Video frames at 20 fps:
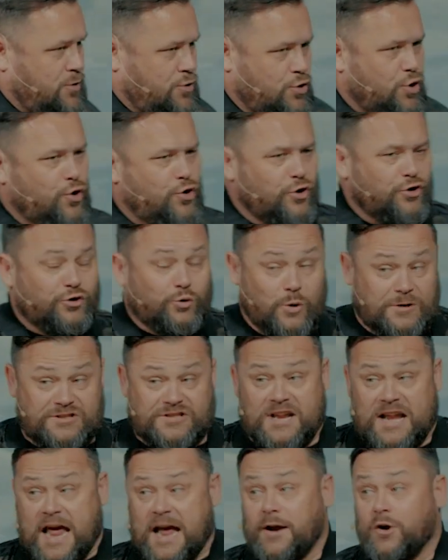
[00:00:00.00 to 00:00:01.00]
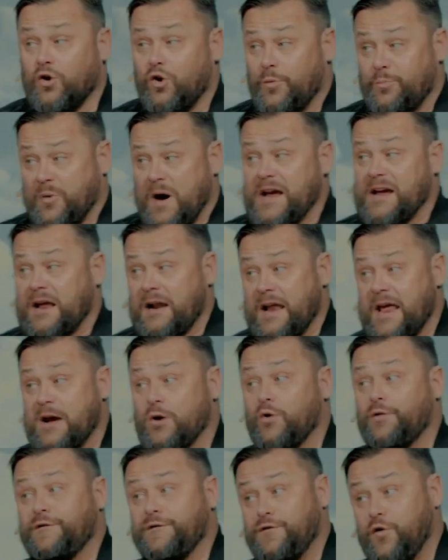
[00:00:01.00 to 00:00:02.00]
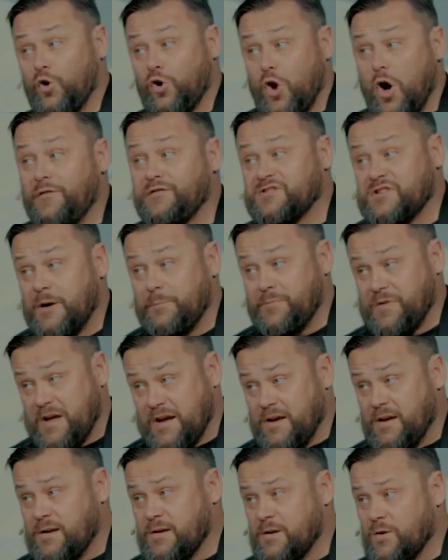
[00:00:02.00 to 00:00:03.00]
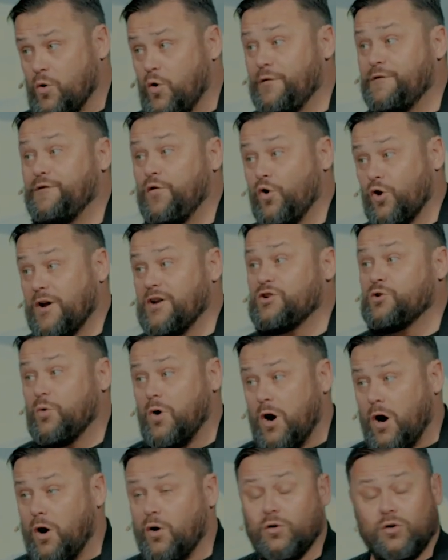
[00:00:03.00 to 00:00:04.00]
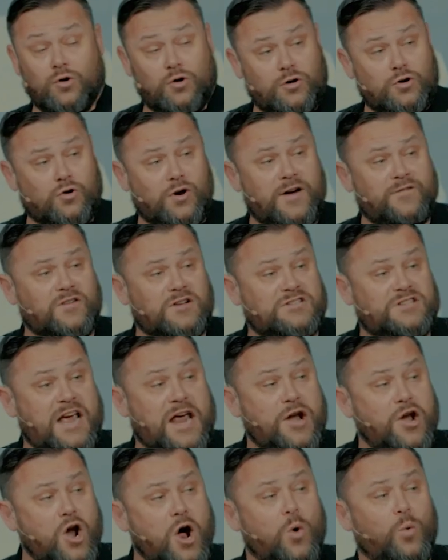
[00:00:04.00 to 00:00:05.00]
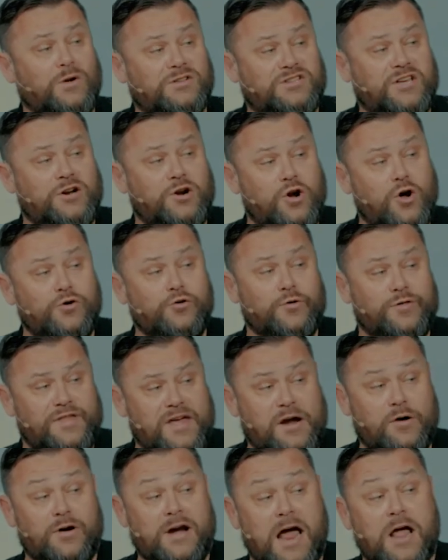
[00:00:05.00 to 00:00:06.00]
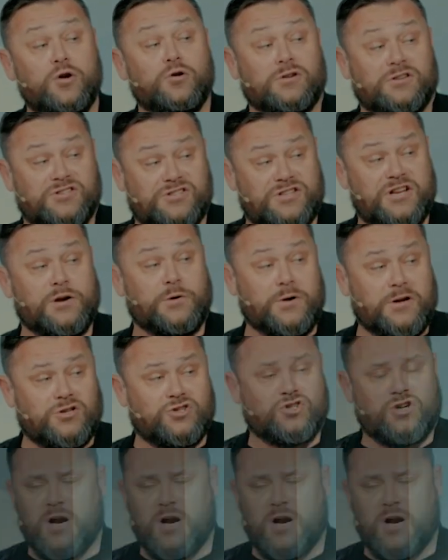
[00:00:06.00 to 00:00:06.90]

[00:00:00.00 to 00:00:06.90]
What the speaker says: You could twist an ankle or break a leg or fall off something or fall into a hole or a crevice and no one's going to know you're there, and now you're in serious